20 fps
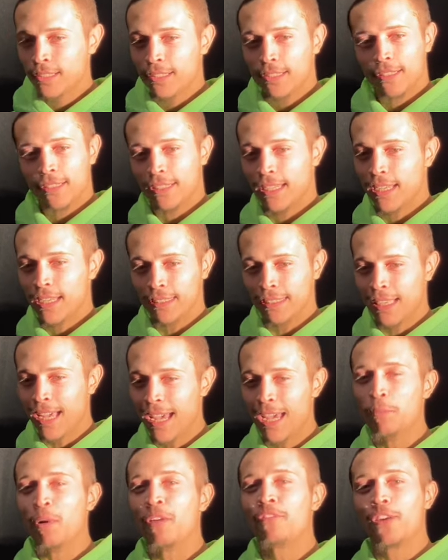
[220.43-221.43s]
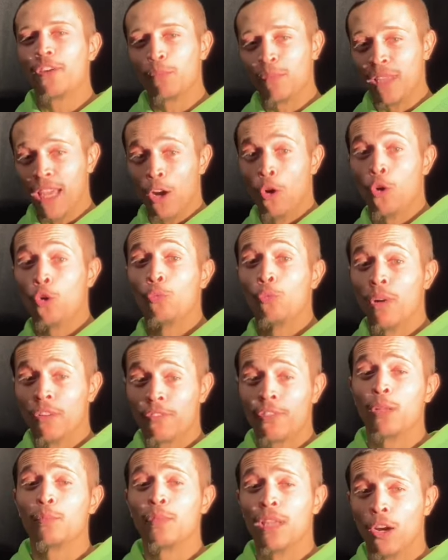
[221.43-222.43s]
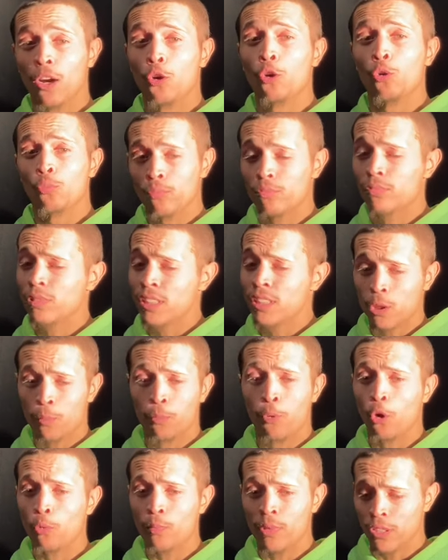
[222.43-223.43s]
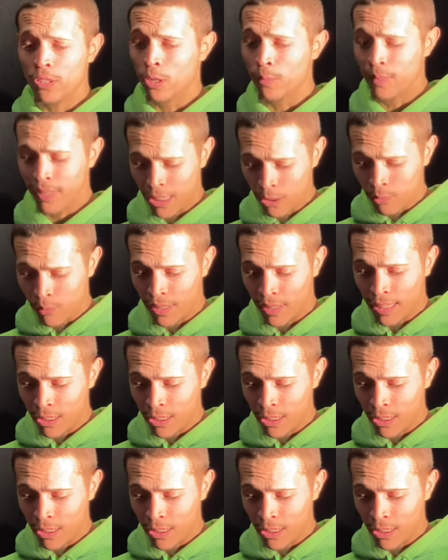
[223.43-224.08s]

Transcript: that and my family at home, they support me, you know what I mean, that's my